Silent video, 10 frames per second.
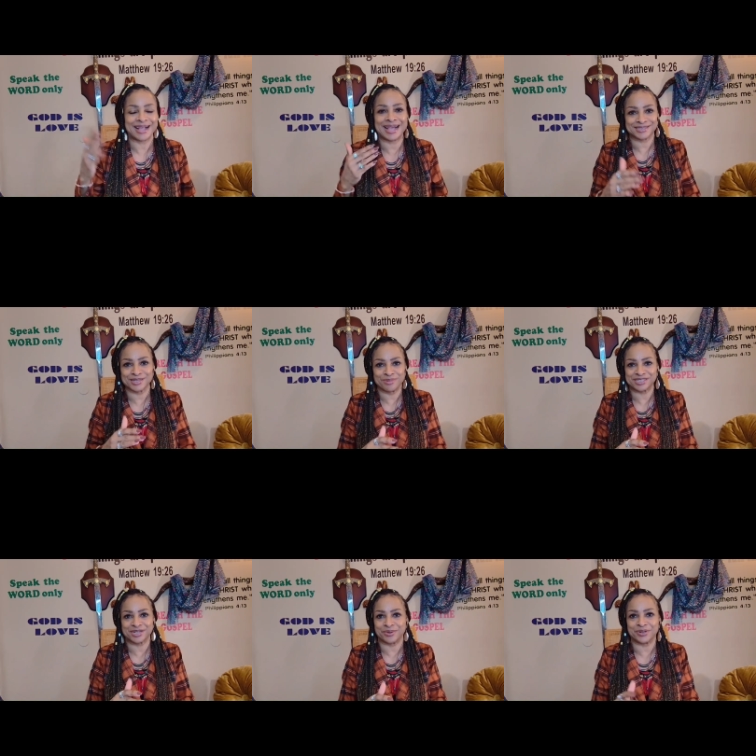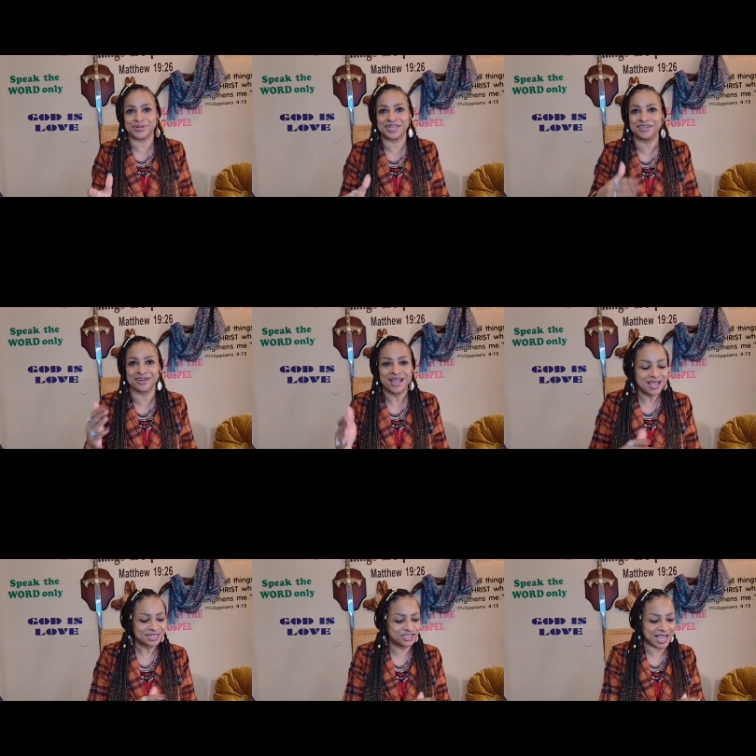got so much going on here.
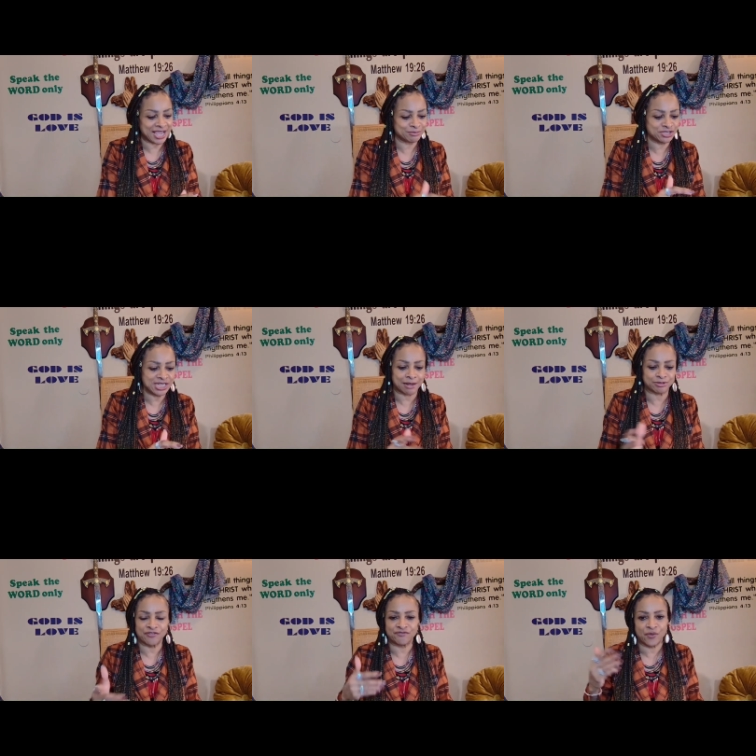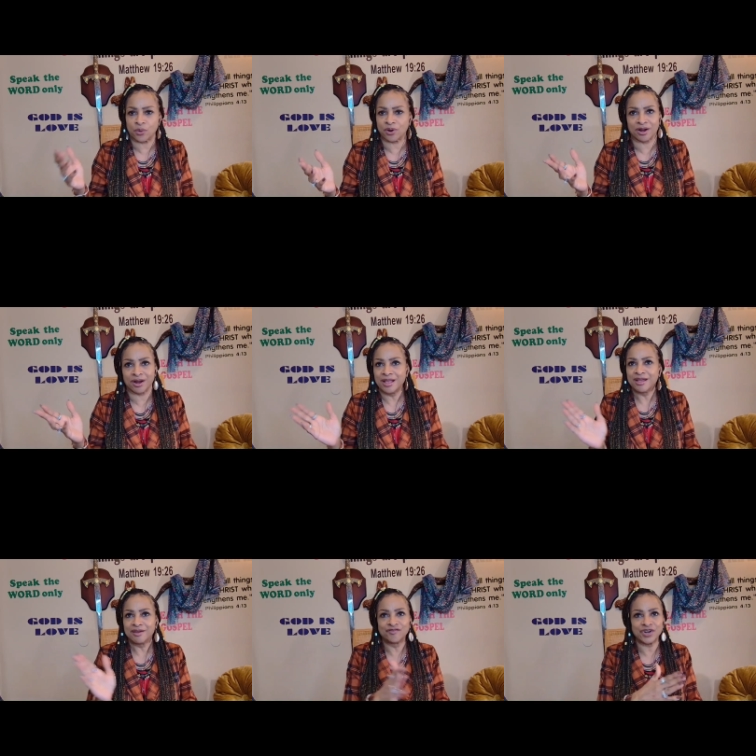James chapter 4,
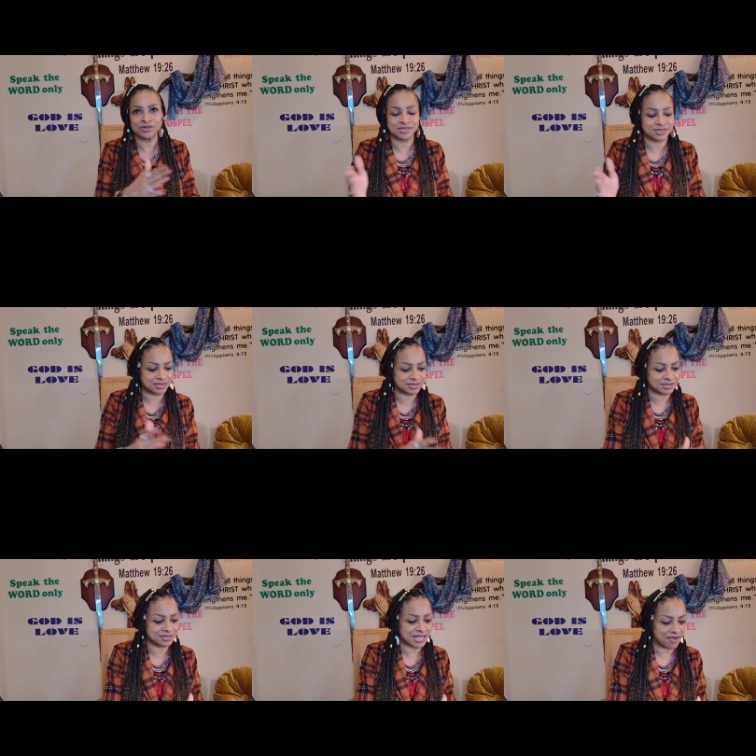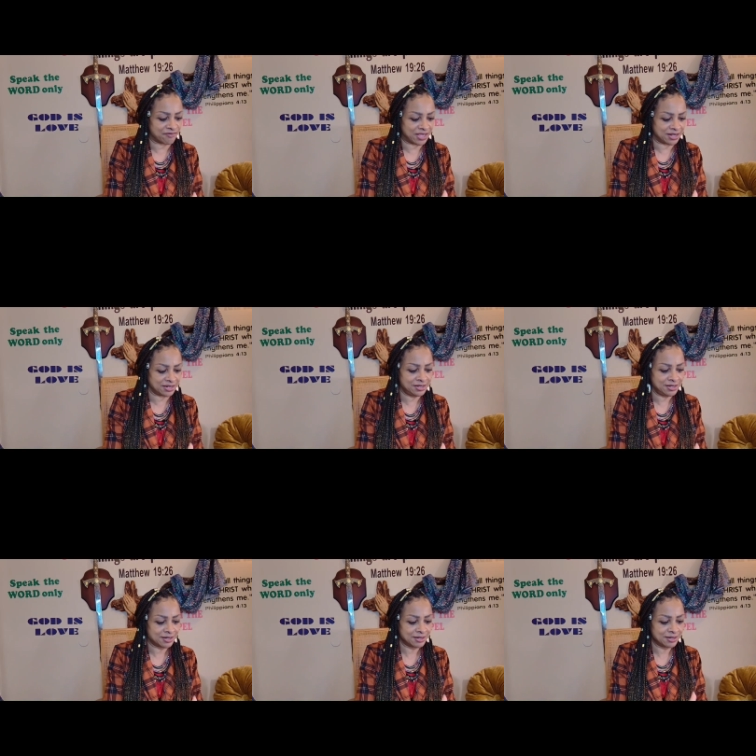verse 7.
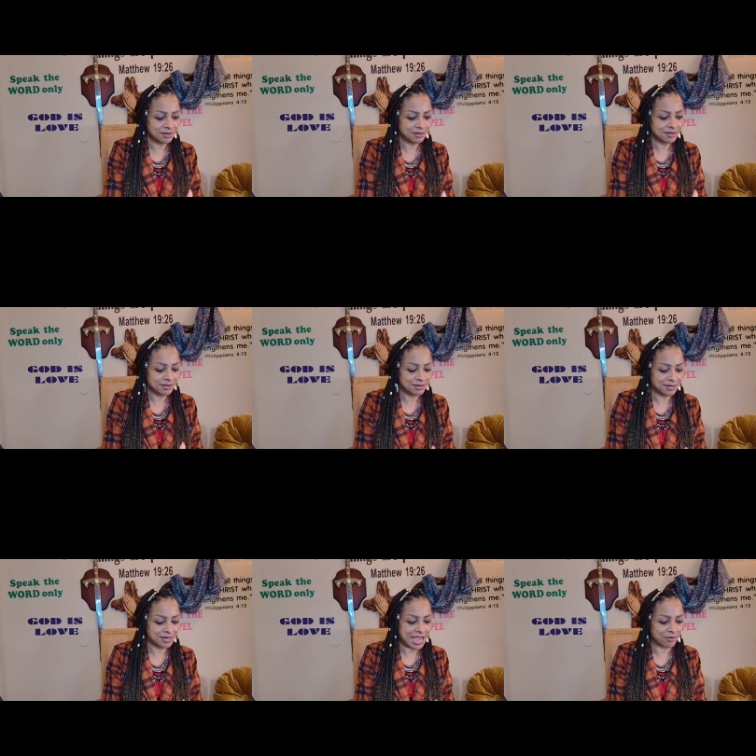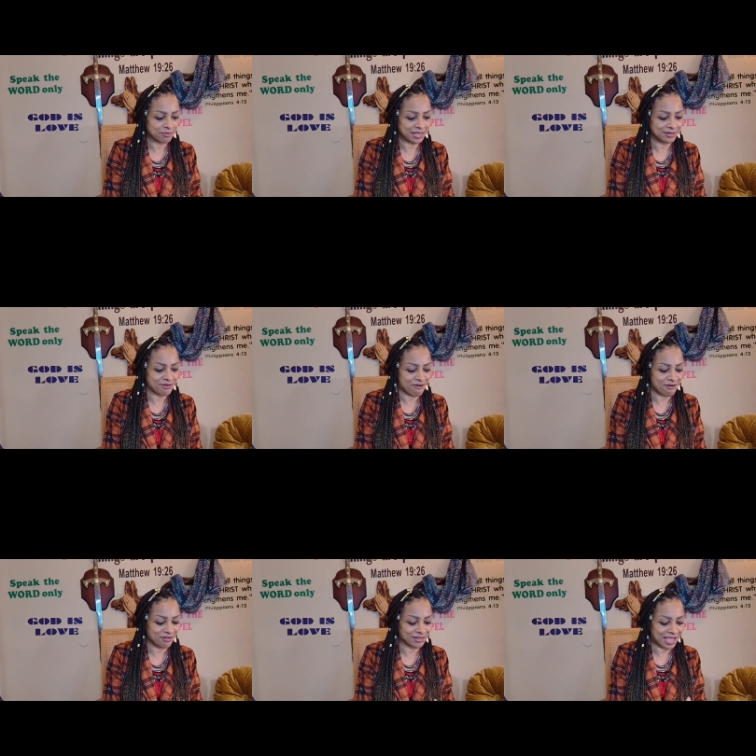Now I'm getting
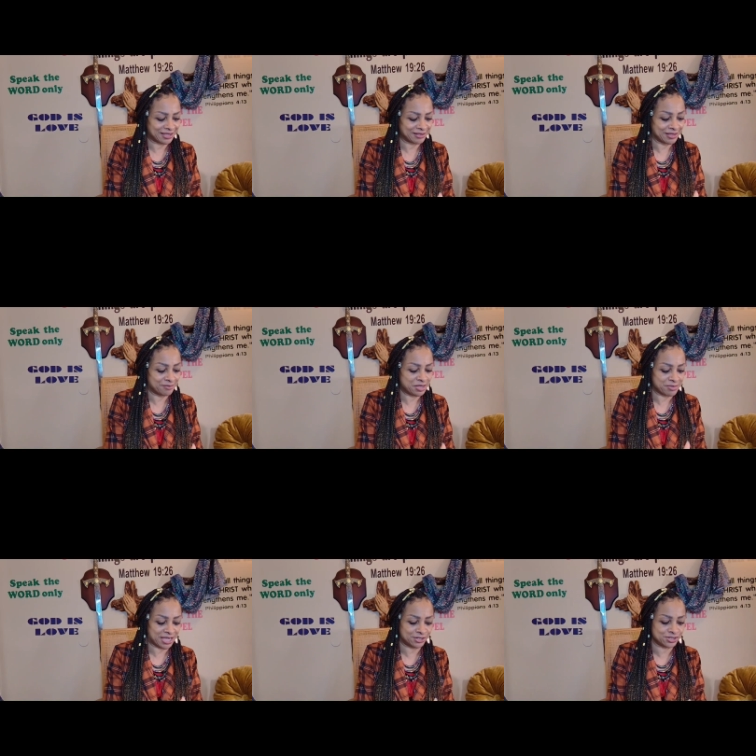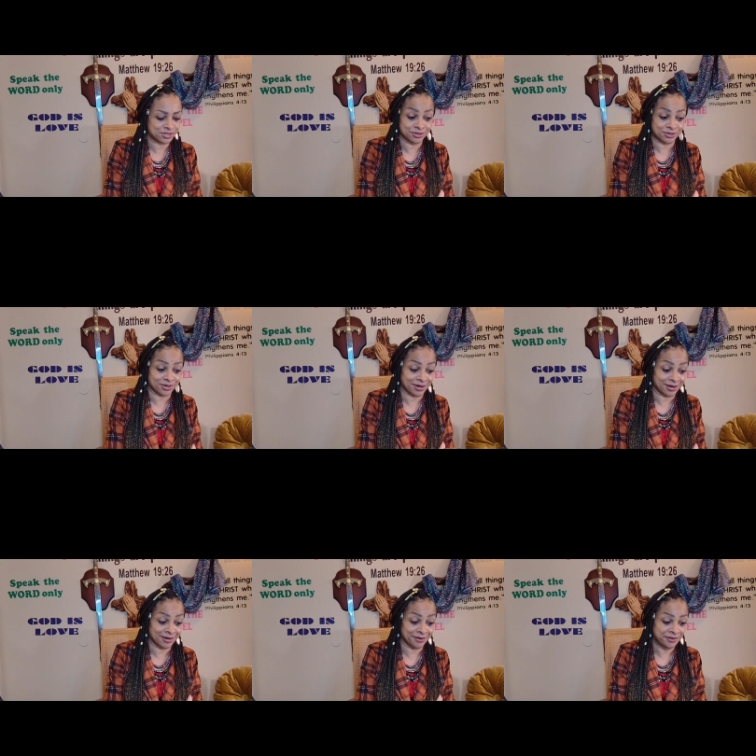all like, let me make
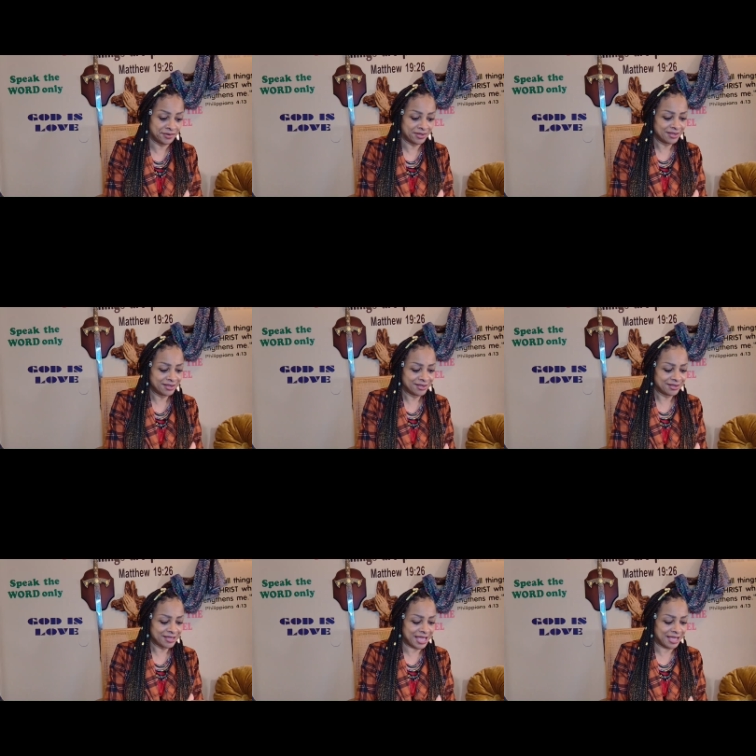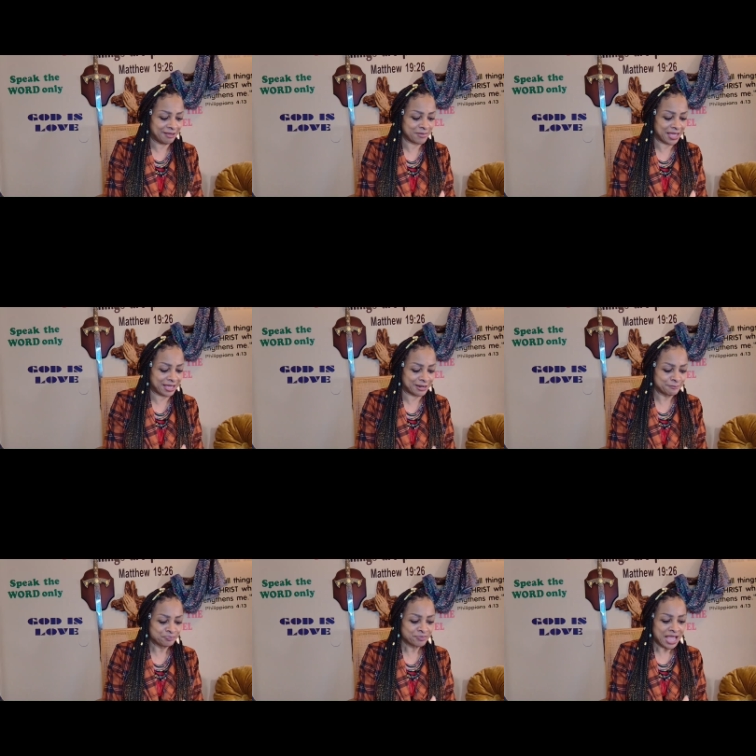sure. Amen.
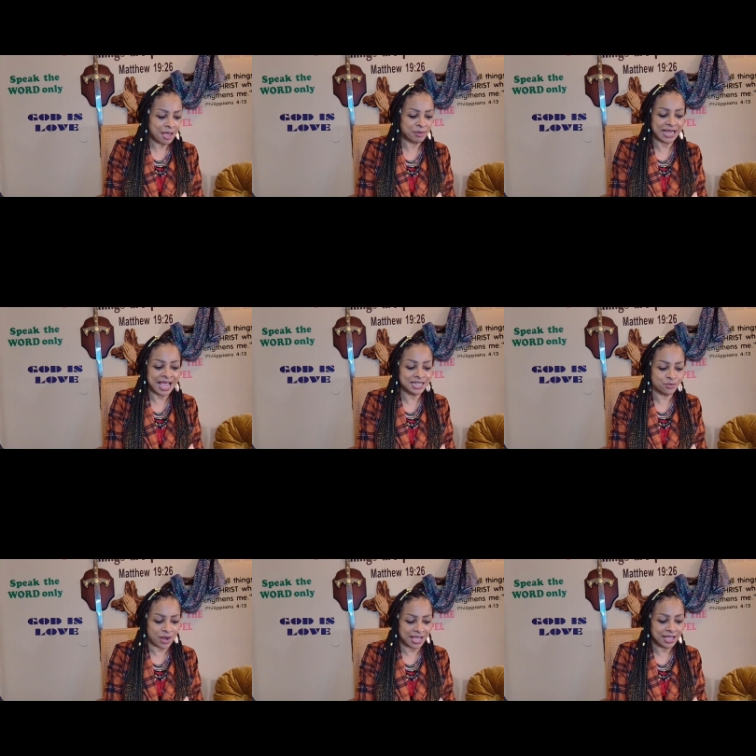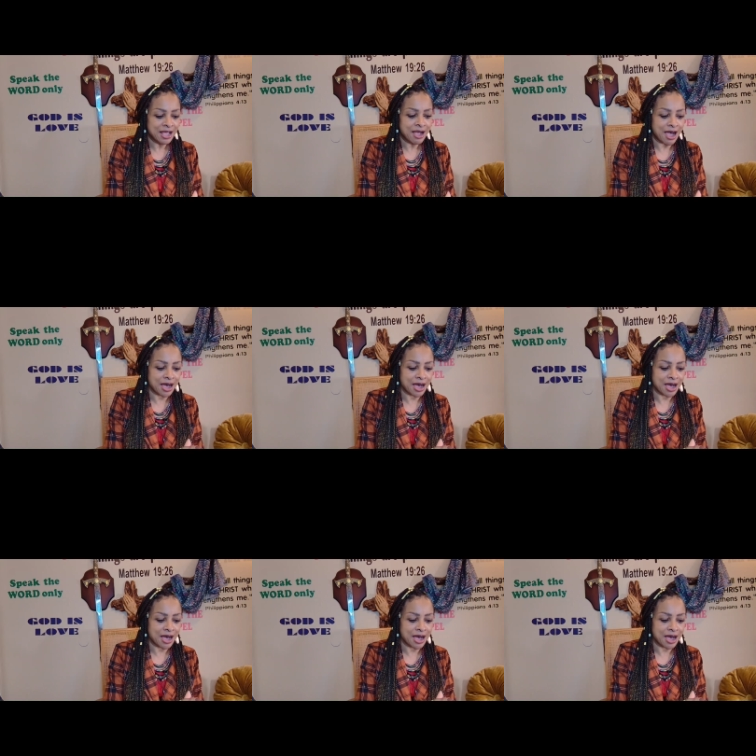But anyway,